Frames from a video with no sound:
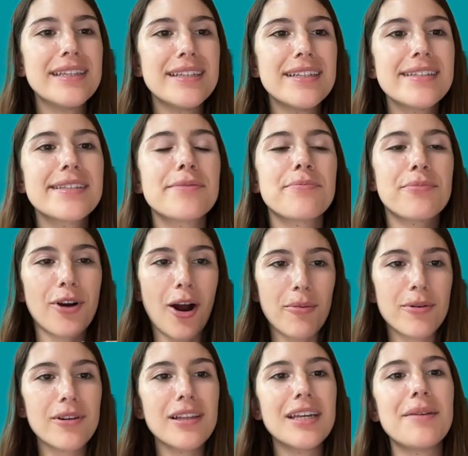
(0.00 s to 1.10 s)
this
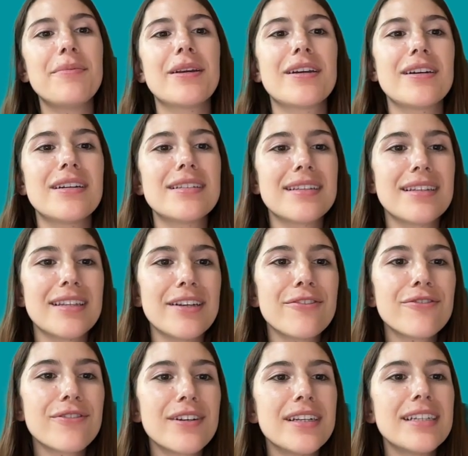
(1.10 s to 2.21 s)
properly because the
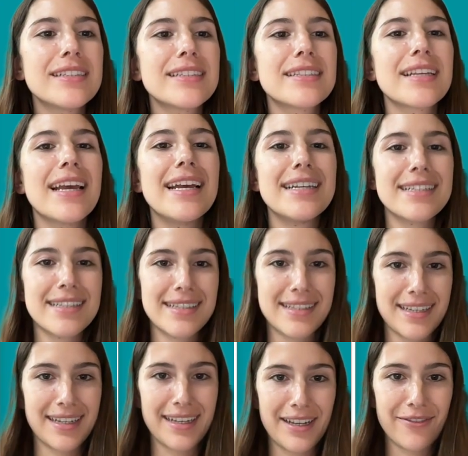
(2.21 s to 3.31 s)
difference is
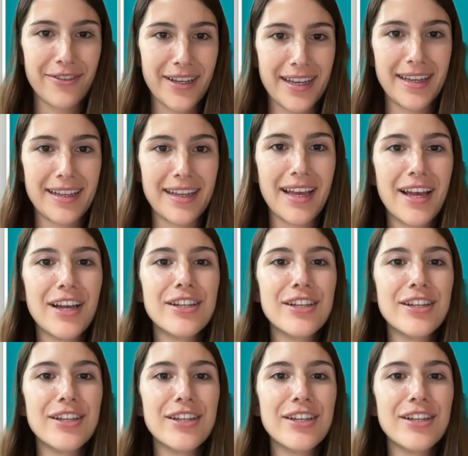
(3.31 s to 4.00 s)
significant.